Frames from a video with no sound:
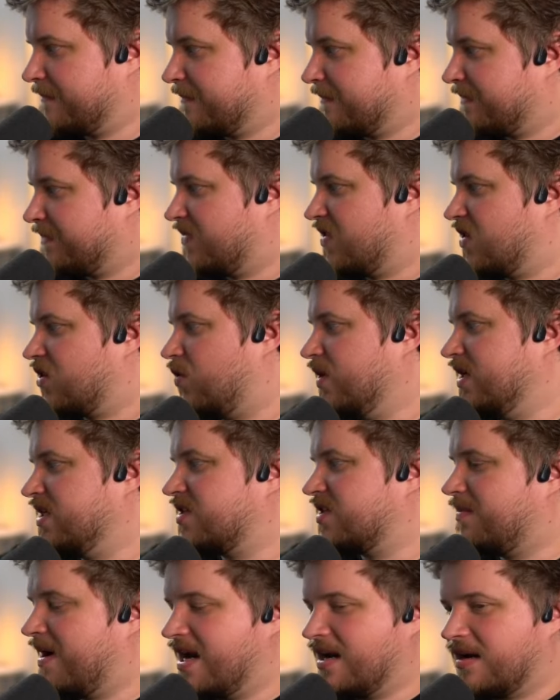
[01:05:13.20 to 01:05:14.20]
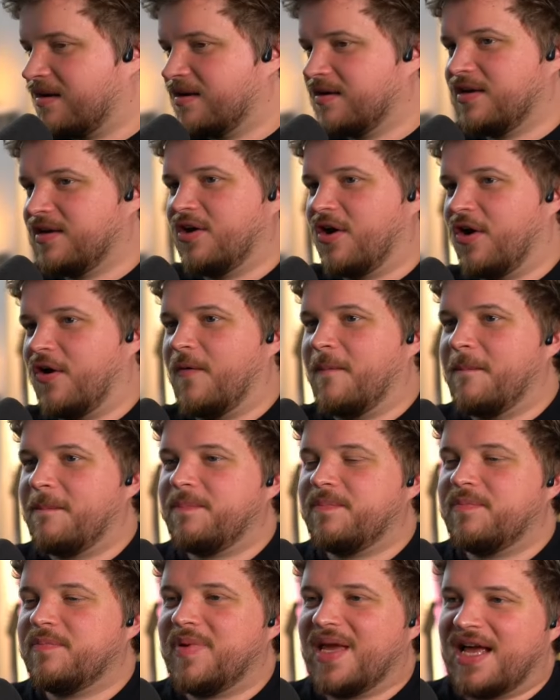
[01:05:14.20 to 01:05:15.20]
The quiz might, you know,
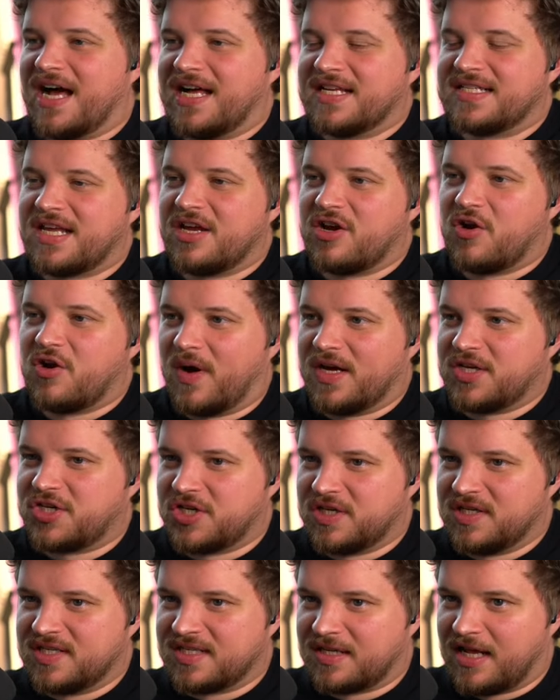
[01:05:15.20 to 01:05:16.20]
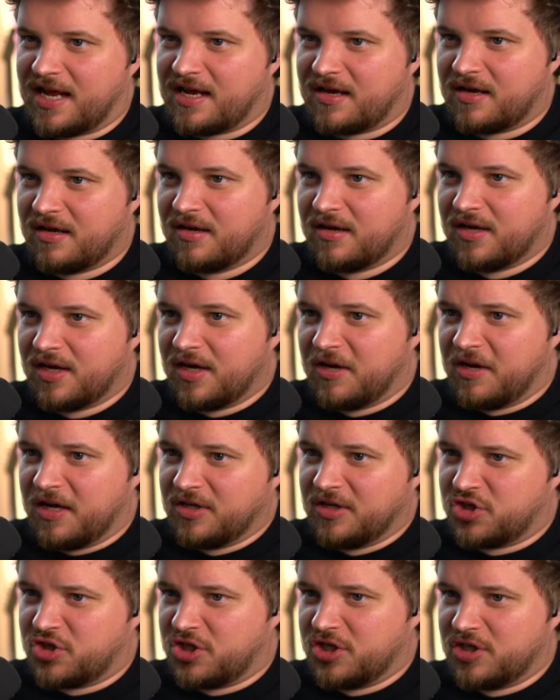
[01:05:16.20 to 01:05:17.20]
be asking questions like,
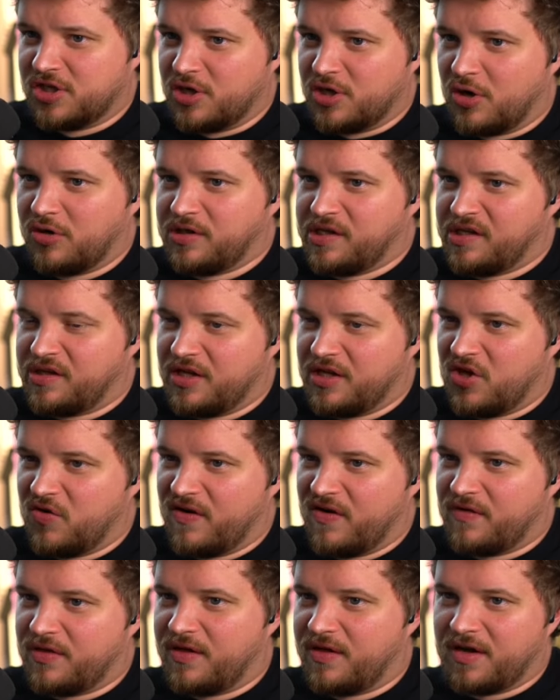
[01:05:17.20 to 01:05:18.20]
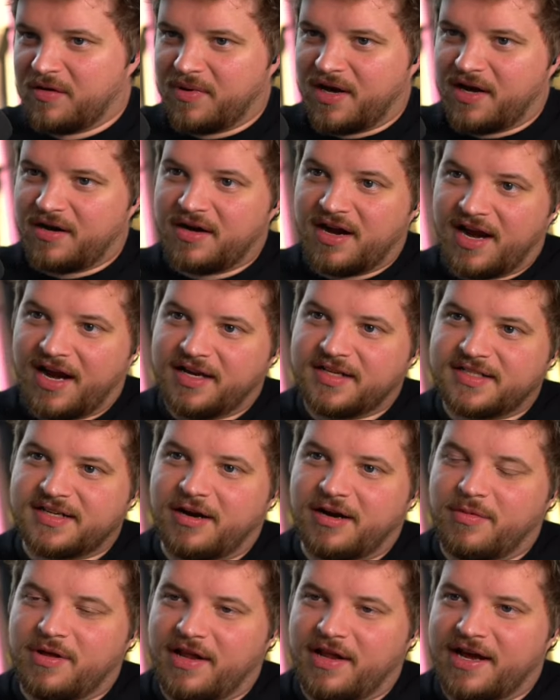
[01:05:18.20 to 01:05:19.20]
is she the only thing you ever think about? And it's
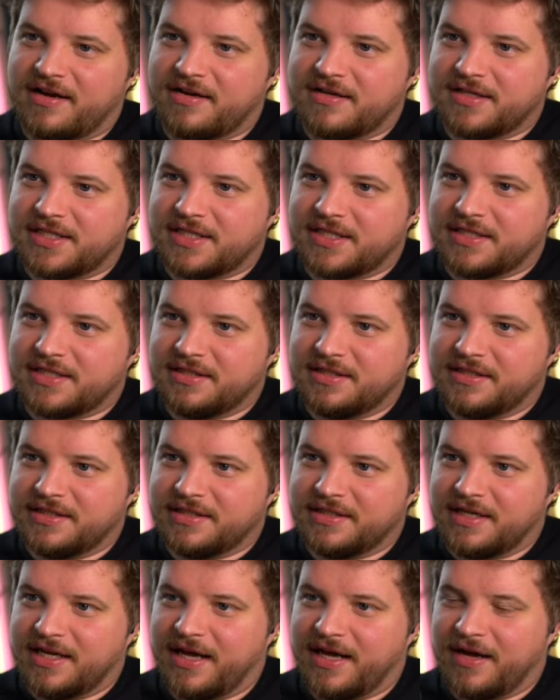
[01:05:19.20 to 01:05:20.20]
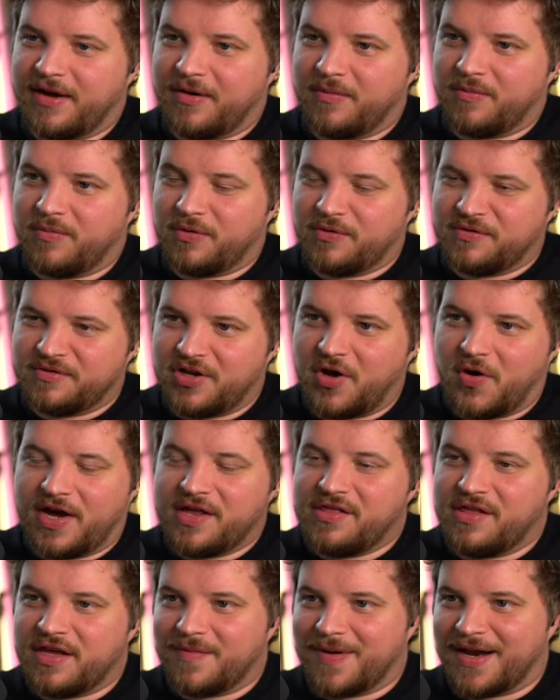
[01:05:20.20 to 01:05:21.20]
going to be like, well, no, I
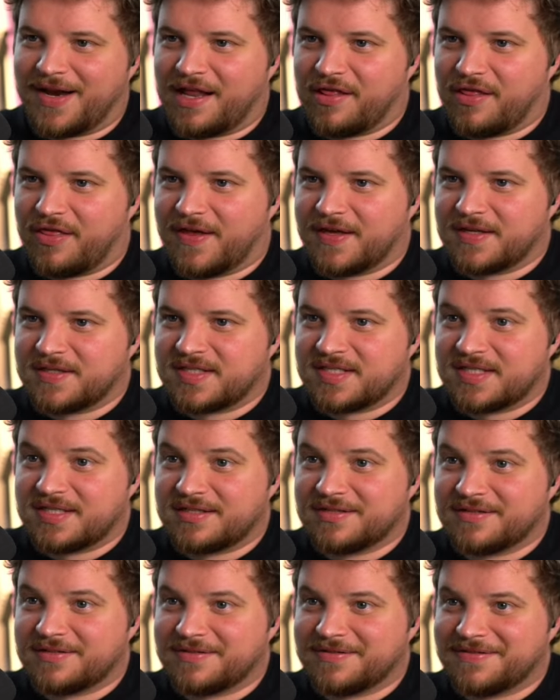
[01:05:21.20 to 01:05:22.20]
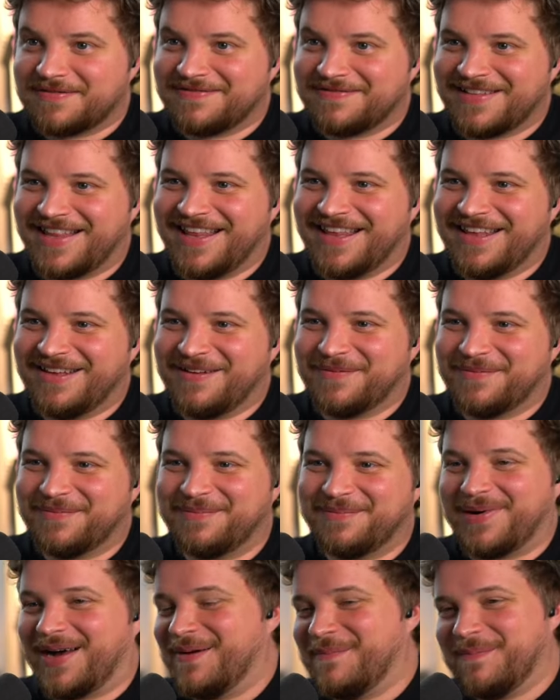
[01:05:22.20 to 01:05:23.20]
think about other things.
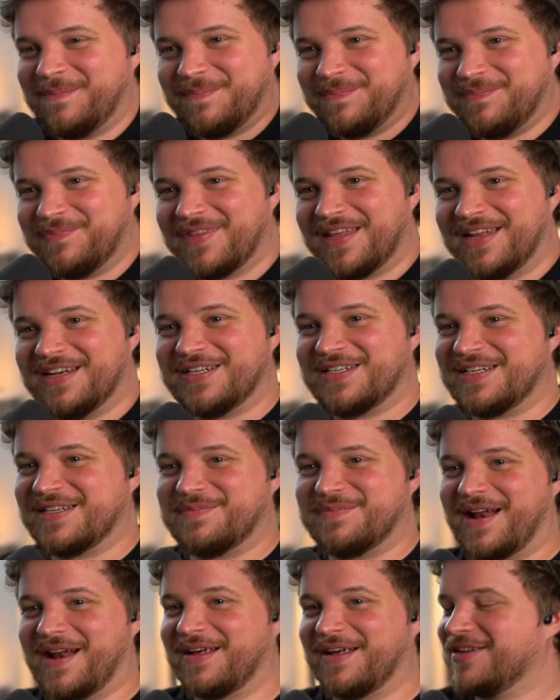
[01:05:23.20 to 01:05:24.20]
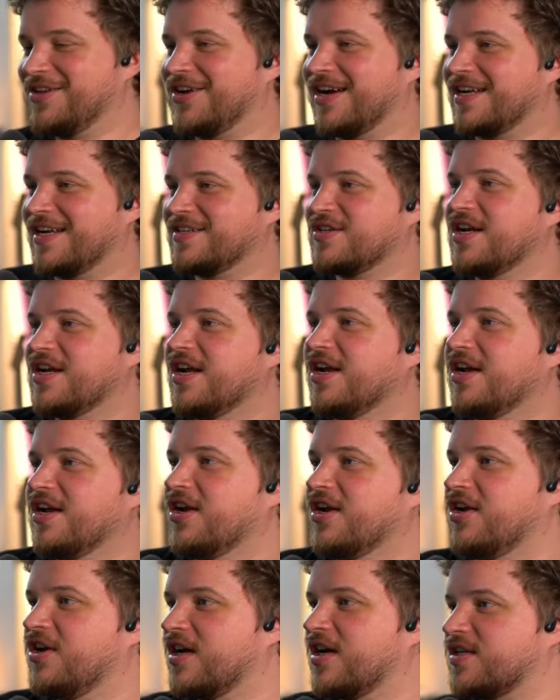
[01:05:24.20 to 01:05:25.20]
But it just doesn't matter. You
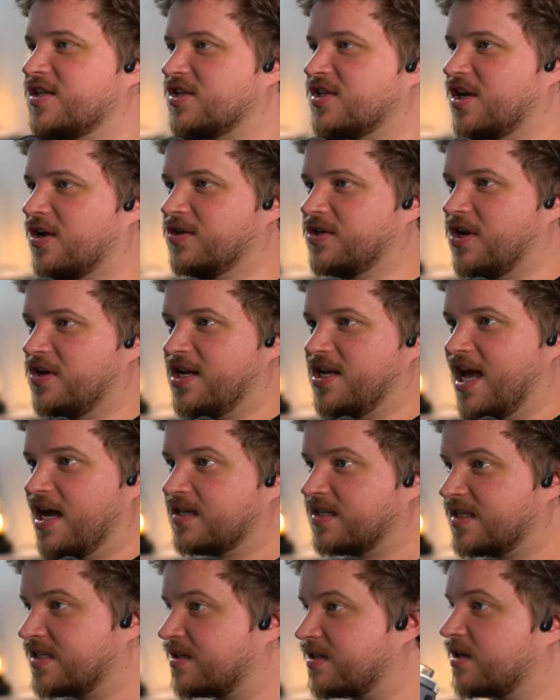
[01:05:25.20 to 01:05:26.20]
guys are sold on yes?